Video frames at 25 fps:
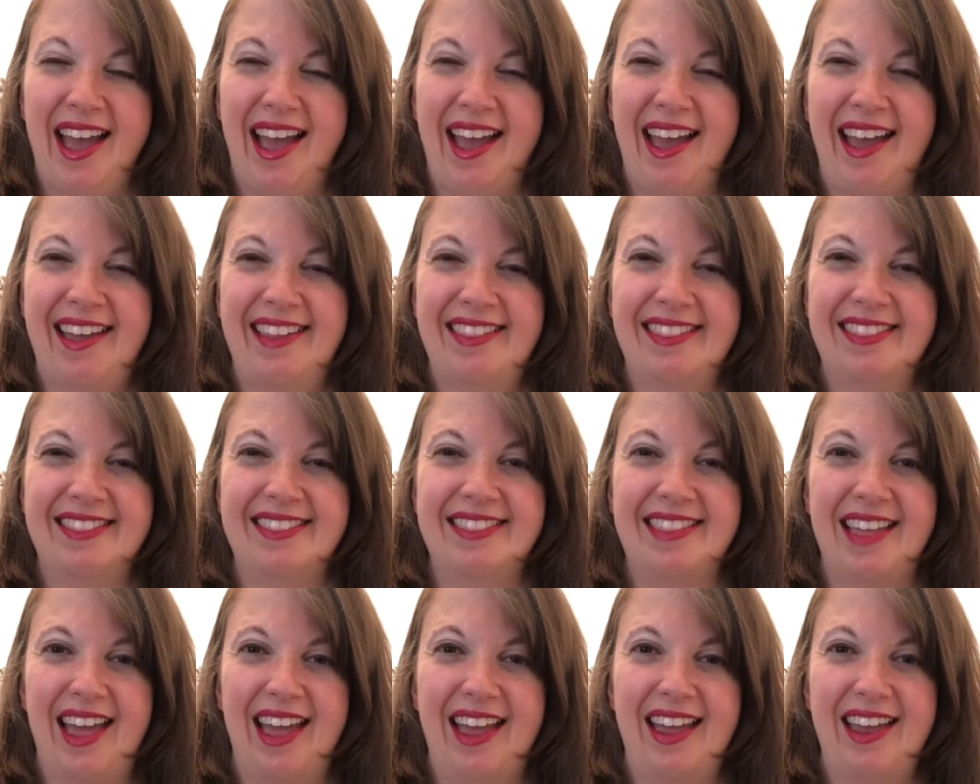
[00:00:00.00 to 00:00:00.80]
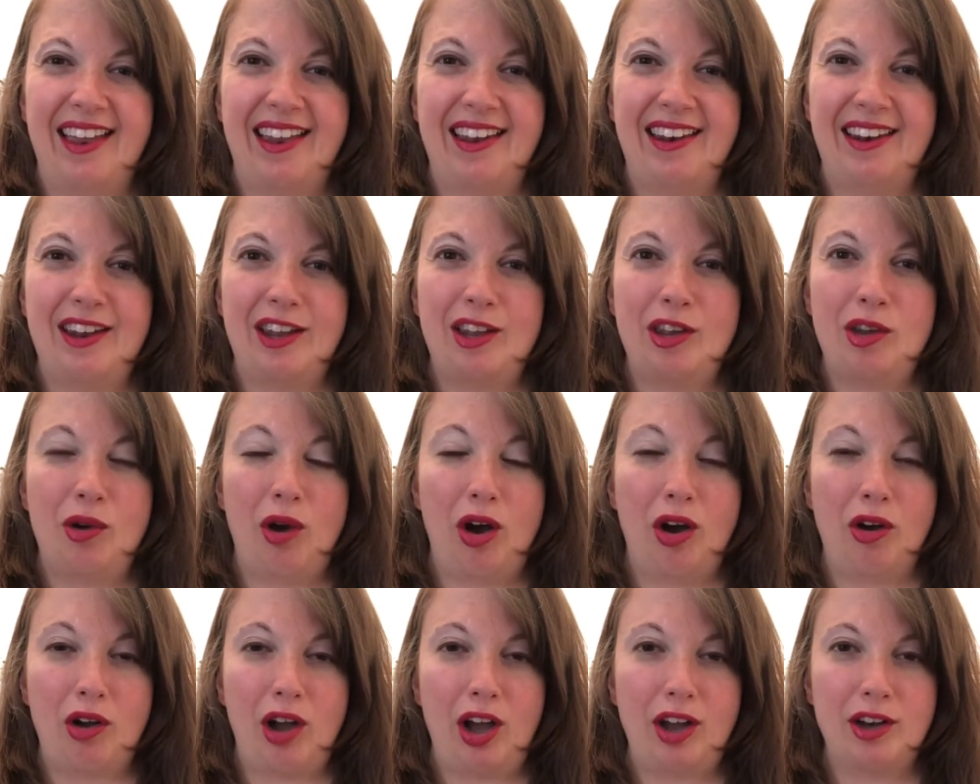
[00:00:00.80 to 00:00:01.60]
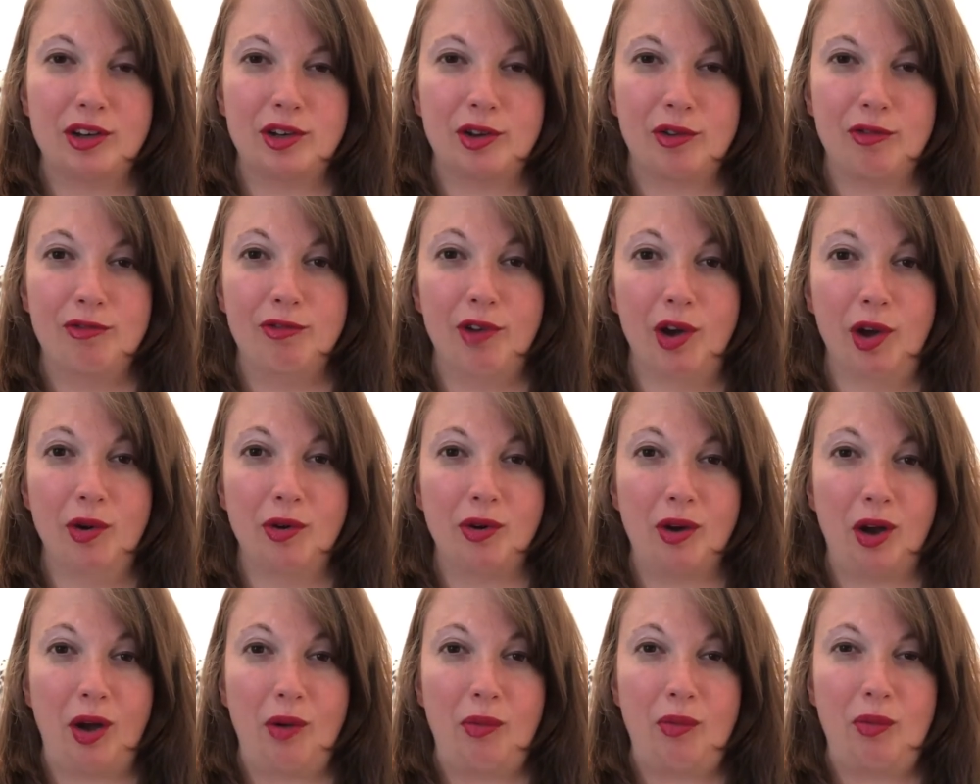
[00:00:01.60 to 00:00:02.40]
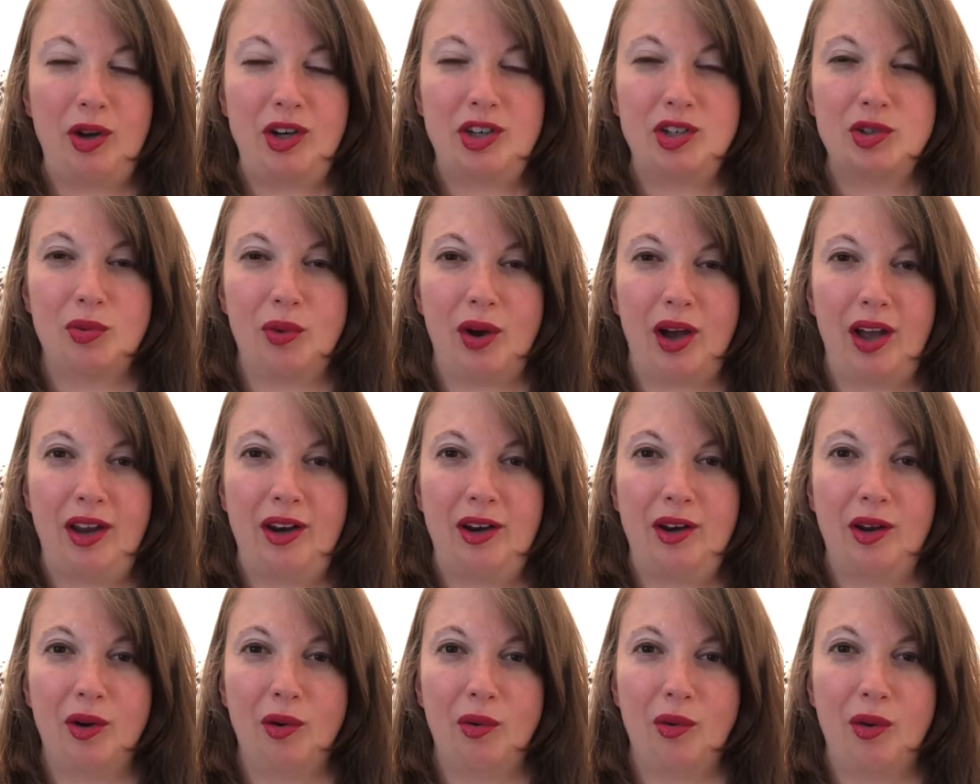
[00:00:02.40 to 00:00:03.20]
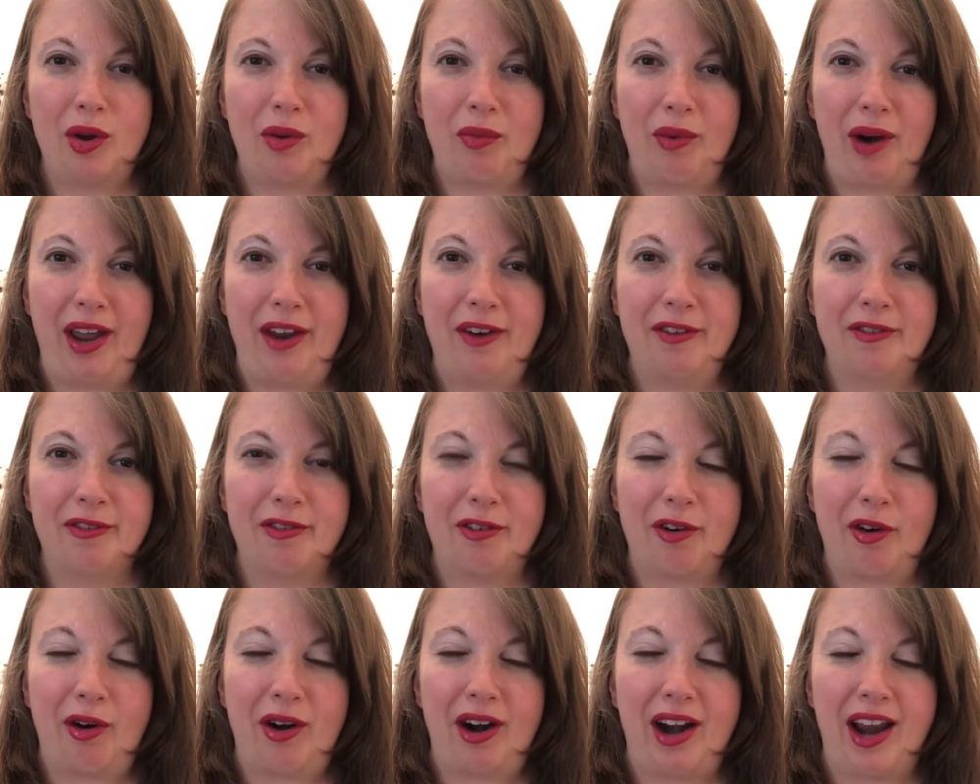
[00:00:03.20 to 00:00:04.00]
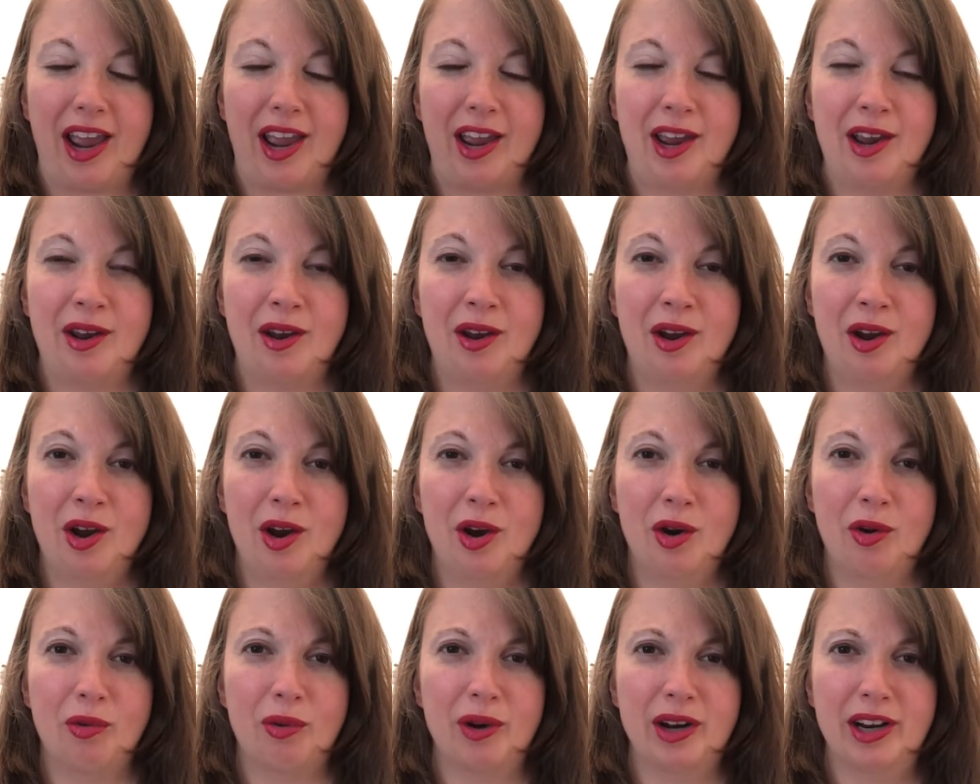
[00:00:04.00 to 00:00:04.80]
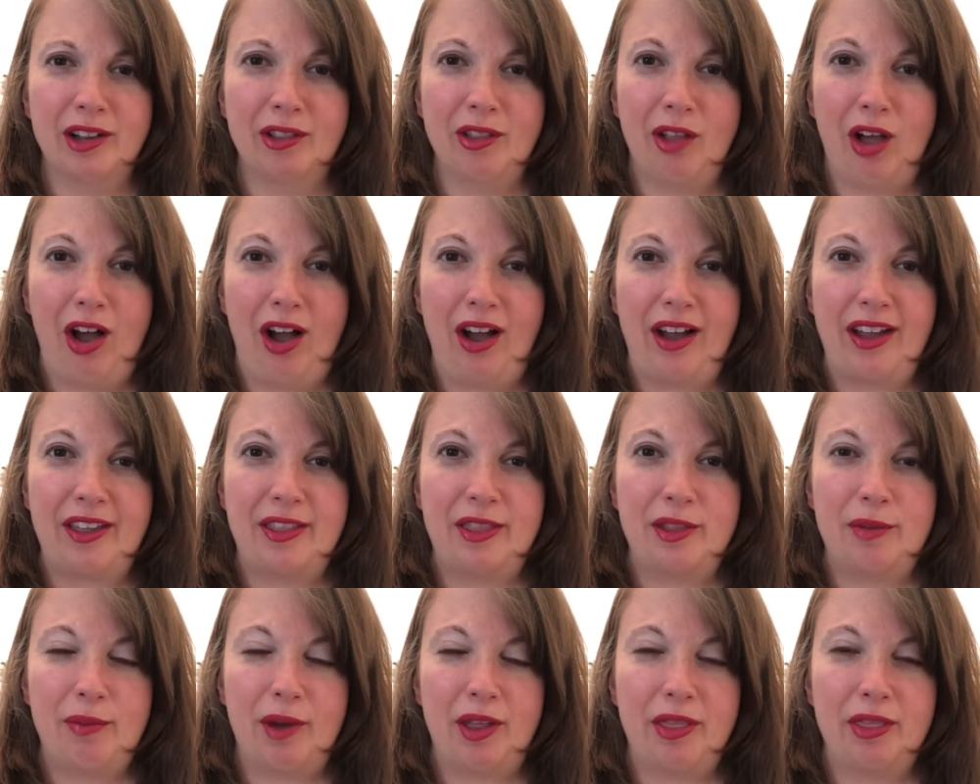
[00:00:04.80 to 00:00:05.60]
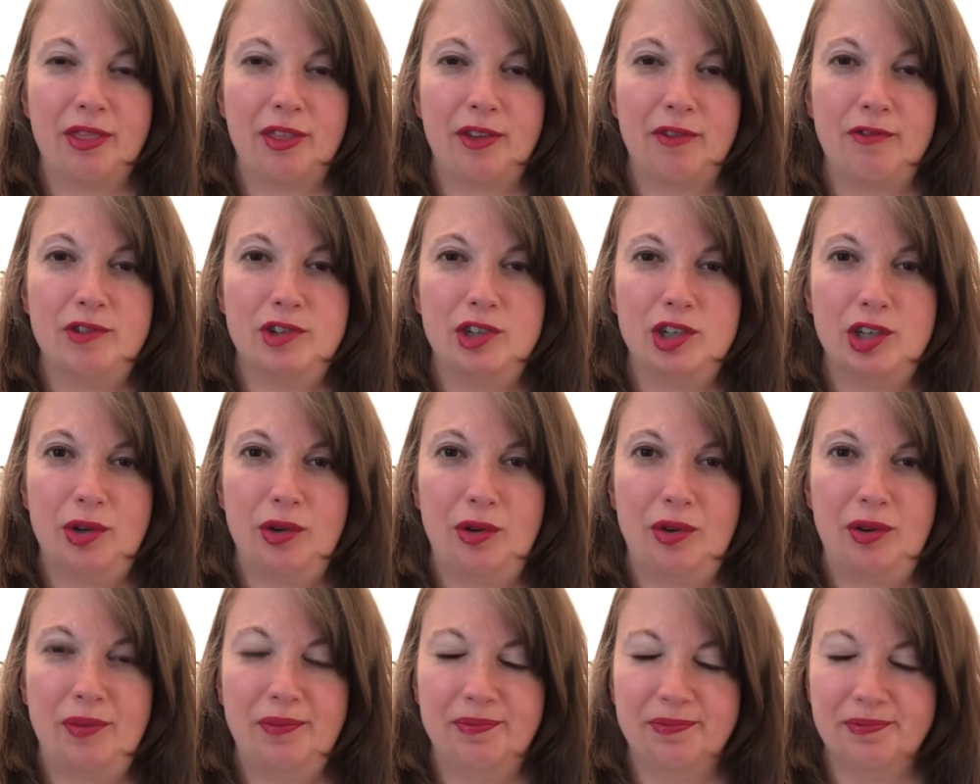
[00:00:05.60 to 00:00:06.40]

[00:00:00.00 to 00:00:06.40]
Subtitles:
and then you all got to vote on which one we read for a read-along in the month of June